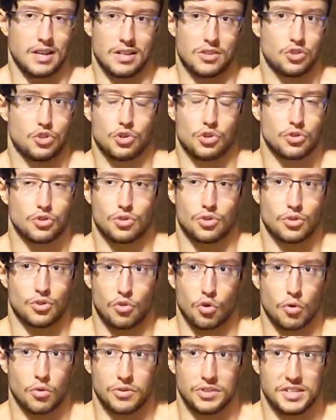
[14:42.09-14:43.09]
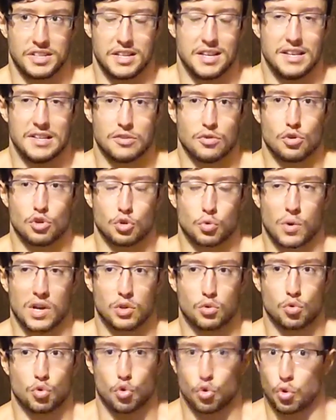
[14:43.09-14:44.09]
it's just the easiest
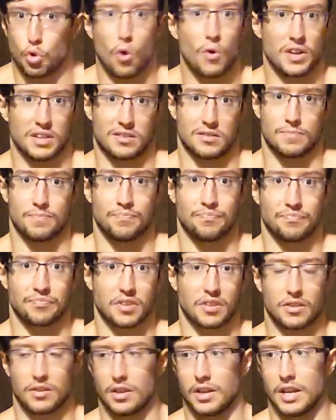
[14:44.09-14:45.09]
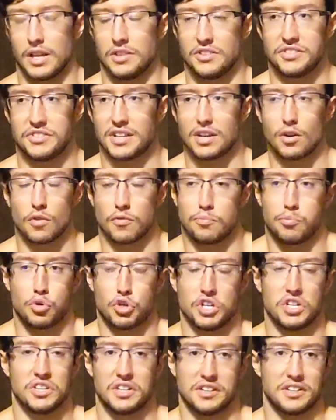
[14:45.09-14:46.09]
way to grow it instead of
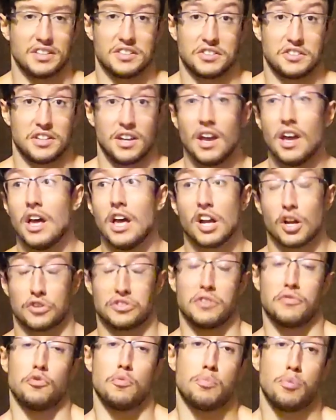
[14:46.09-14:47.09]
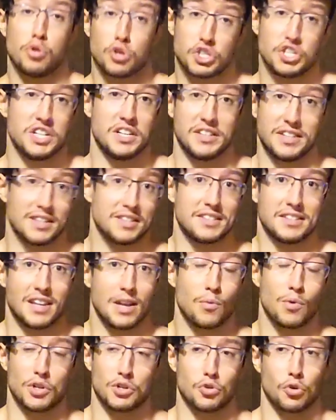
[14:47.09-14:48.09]
pushing the intensity. Because if you push the
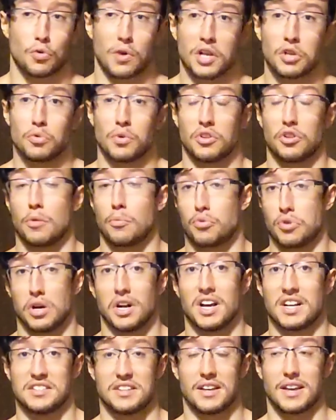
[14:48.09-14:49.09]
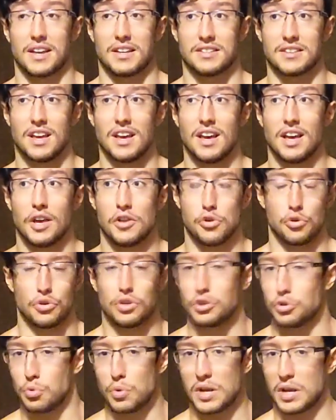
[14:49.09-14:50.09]
intensity, what you're going to end up realizing is, you're
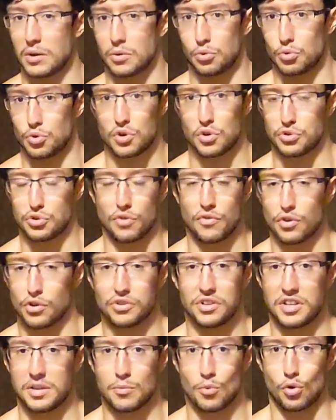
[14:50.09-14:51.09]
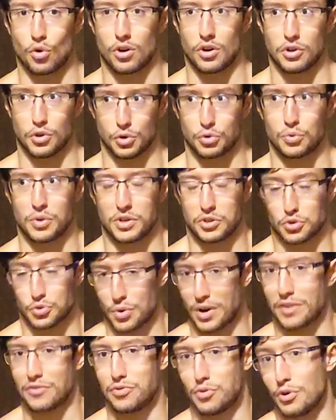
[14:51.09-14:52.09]
not doing nucleus overload anymore. You're doing
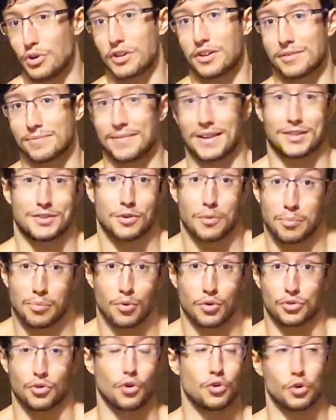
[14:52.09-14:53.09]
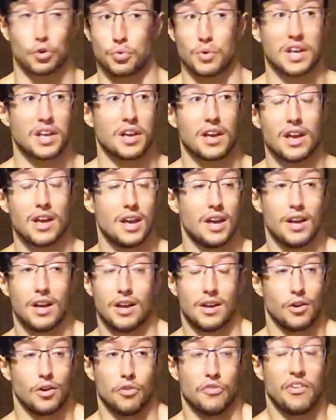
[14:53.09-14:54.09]
strength work at some point, or you're doing
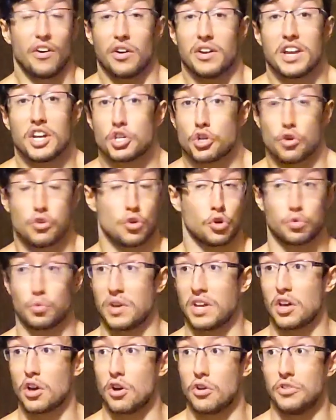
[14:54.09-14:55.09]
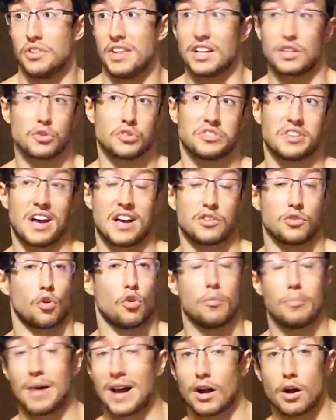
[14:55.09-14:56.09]
a variation, you're doing an exercise
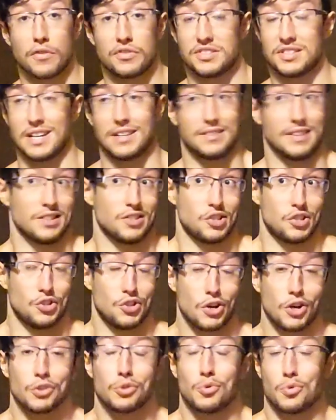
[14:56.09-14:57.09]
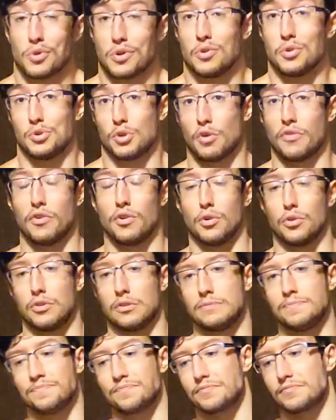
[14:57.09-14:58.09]
or a back of set, it's not nucleus
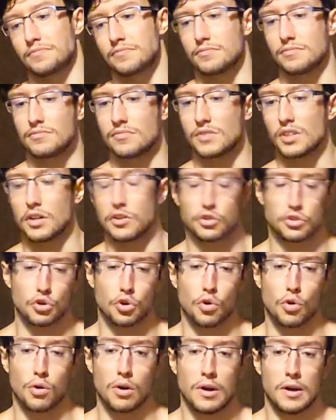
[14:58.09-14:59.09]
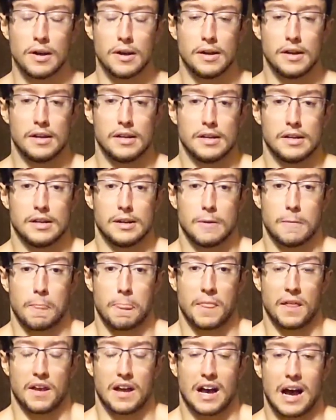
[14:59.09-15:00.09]
overload. So
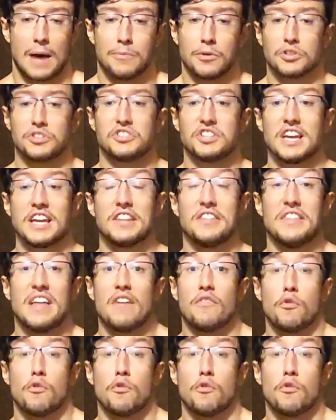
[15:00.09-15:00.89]
I'm not saying